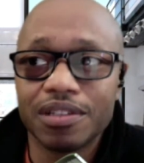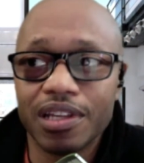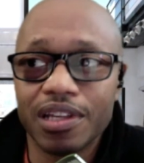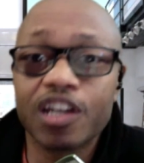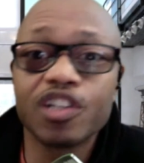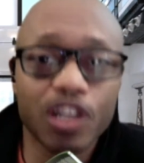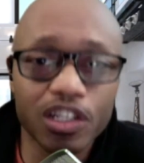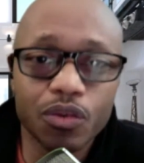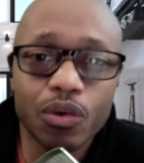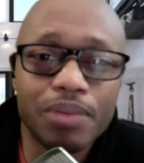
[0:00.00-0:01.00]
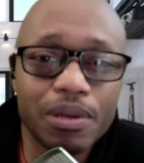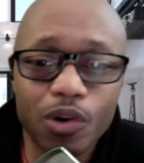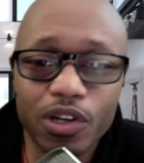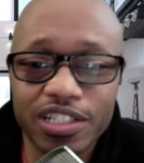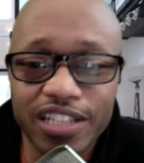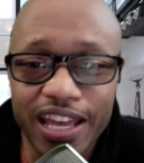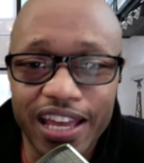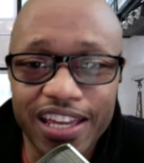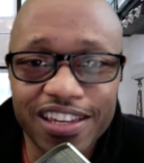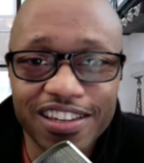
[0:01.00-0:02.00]
conjunction with Be More
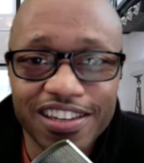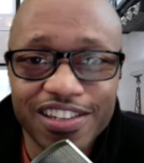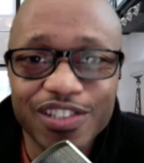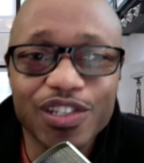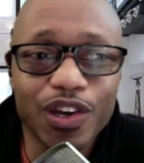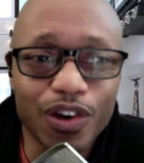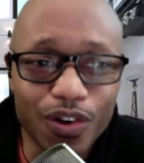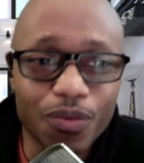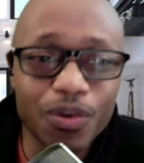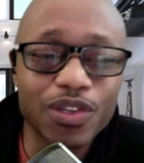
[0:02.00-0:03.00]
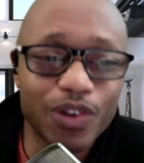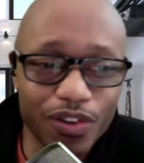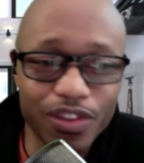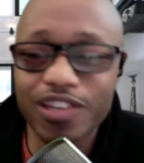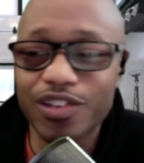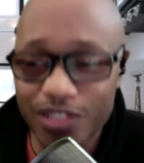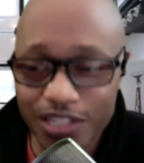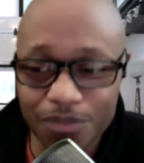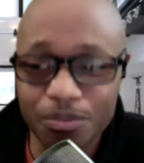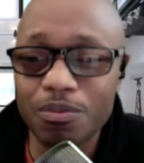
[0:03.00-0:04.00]
Today. So when you go there, you'll see
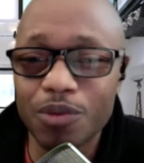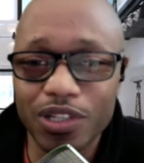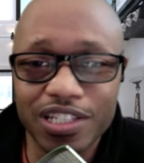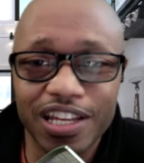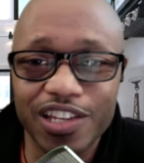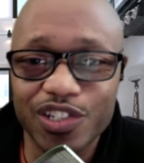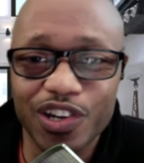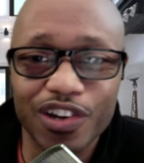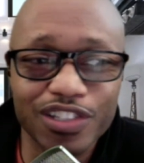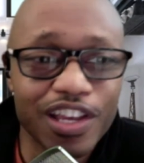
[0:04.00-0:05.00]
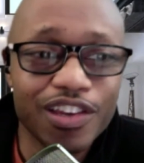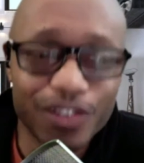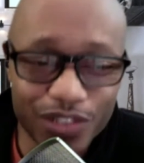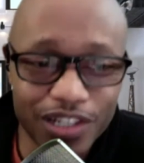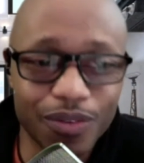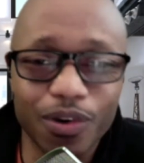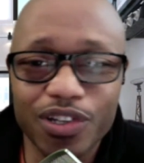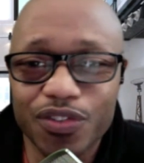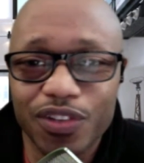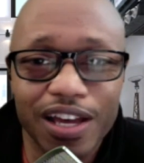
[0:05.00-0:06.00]
the Be More Today shirts. You'll see the
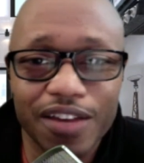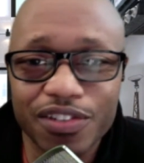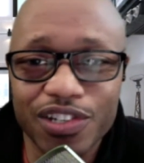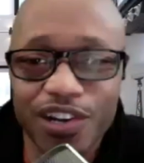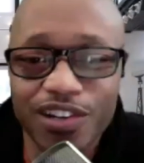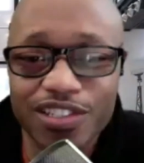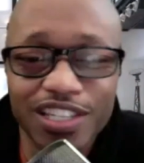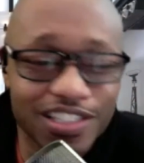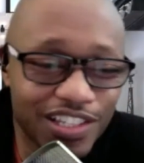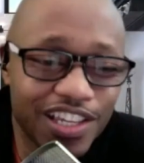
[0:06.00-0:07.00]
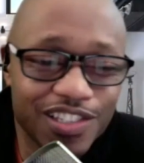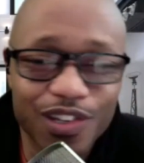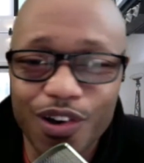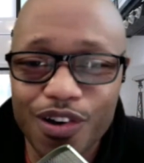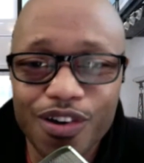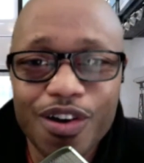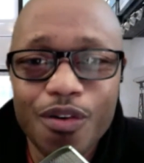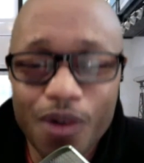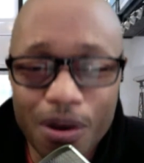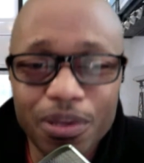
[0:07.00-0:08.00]
Words for Life shirts. It's all
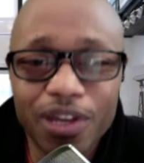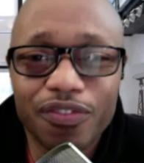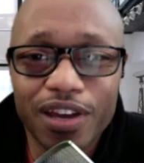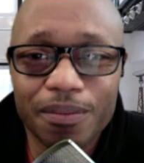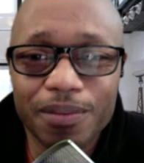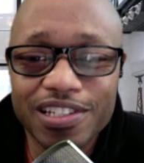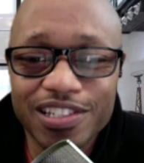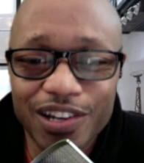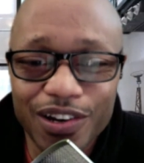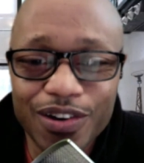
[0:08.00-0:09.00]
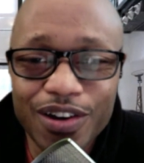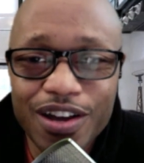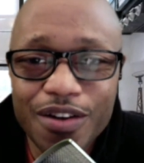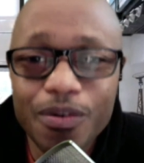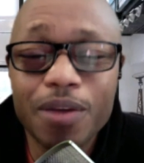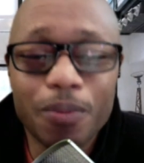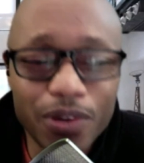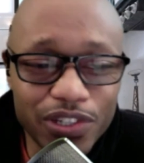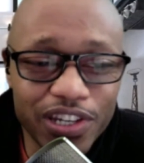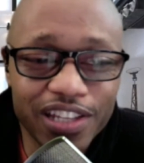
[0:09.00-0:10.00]
one big family. So we
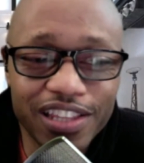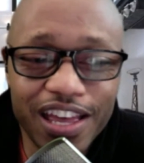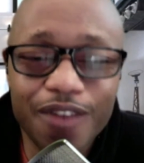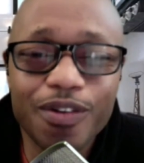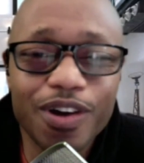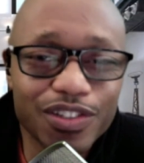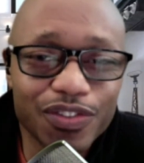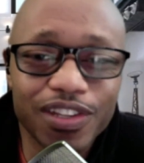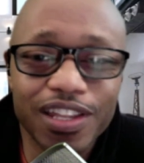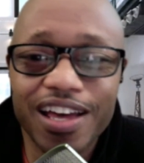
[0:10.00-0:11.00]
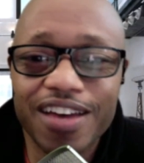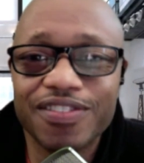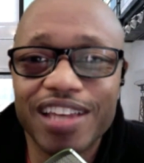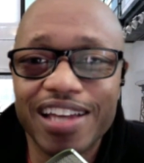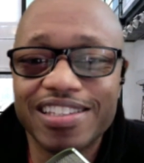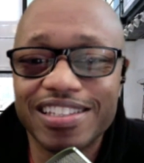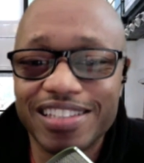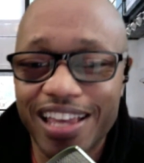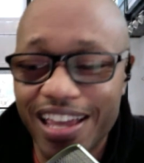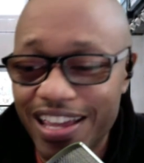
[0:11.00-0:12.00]
appreciate that.
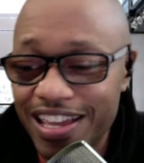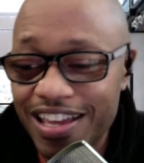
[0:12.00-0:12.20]
Wordsforlife.today.